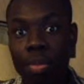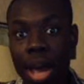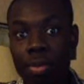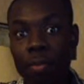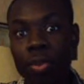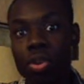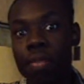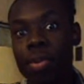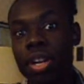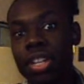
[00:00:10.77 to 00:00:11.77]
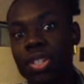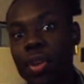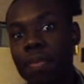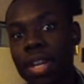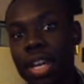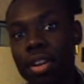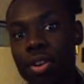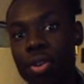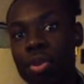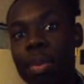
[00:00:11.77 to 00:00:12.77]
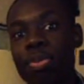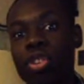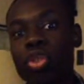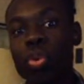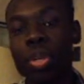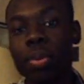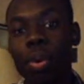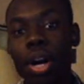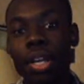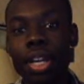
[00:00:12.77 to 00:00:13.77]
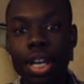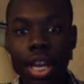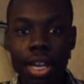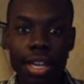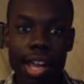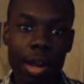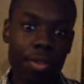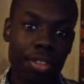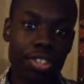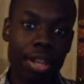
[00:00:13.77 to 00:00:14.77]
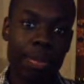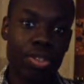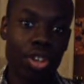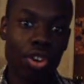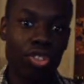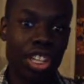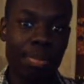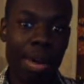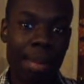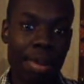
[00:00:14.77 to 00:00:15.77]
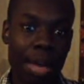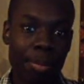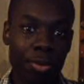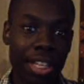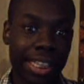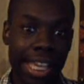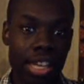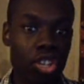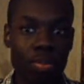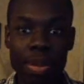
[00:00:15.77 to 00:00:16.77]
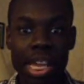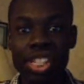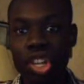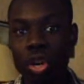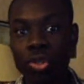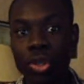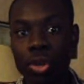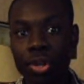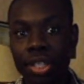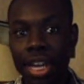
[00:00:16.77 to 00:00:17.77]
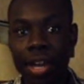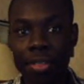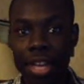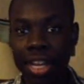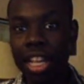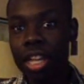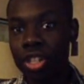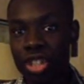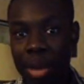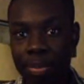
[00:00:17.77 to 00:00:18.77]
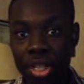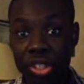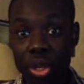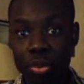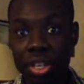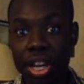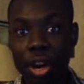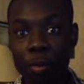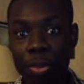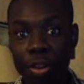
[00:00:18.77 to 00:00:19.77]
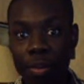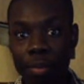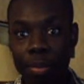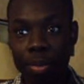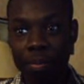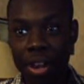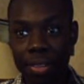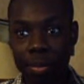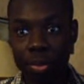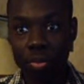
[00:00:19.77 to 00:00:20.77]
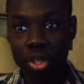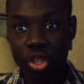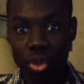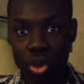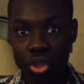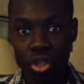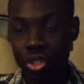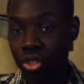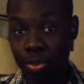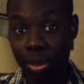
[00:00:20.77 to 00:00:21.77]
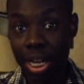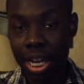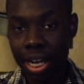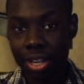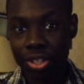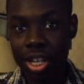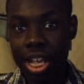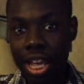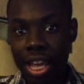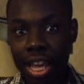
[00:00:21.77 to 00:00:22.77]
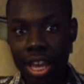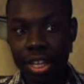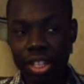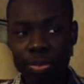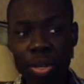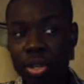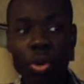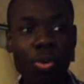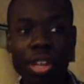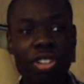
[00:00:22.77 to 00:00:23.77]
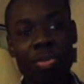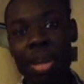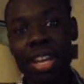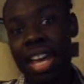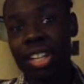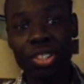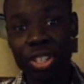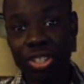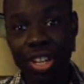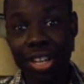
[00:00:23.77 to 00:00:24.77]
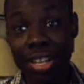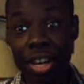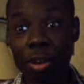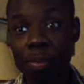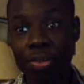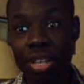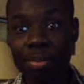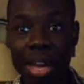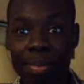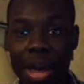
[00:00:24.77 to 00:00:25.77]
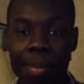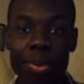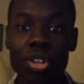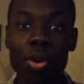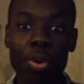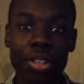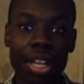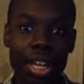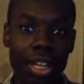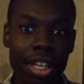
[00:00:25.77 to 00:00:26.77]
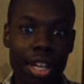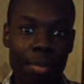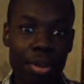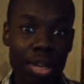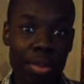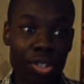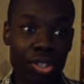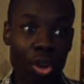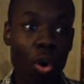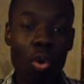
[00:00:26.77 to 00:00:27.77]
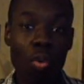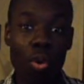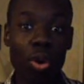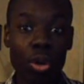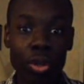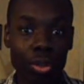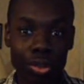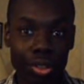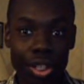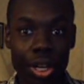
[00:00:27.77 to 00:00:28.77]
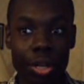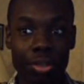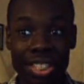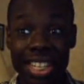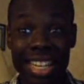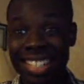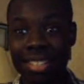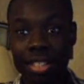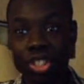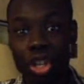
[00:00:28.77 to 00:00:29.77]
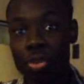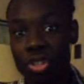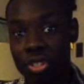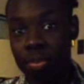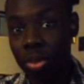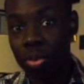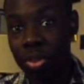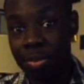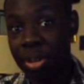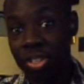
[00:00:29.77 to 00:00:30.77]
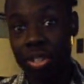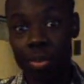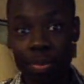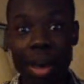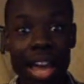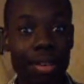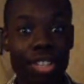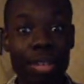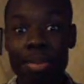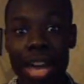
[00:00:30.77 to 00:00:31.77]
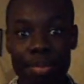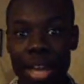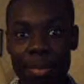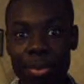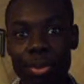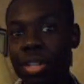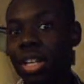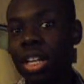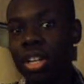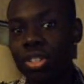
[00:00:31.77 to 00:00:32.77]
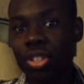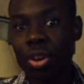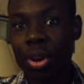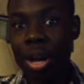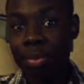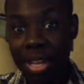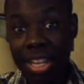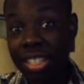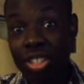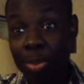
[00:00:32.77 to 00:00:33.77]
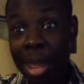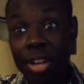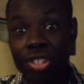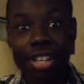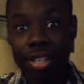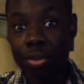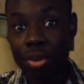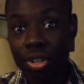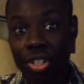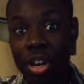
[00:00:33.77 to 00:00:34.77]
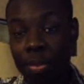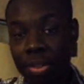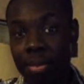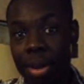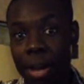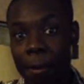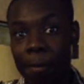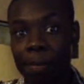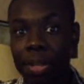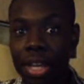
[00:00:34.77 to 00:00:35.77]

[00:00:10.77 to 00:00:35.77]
you my review of Eureka 780 episode 21. Now in this episode, Team Piper, they land in Japan territory now that the Japanese agreed to help them, to provide them with resources and supplies. And it's pretty cool that Japan actually decided to help Team Piper, knowing that pretty much the whole world, is against Generation Blue, especially with Team Piper. So yeah, Japan is taking the risk helping them out.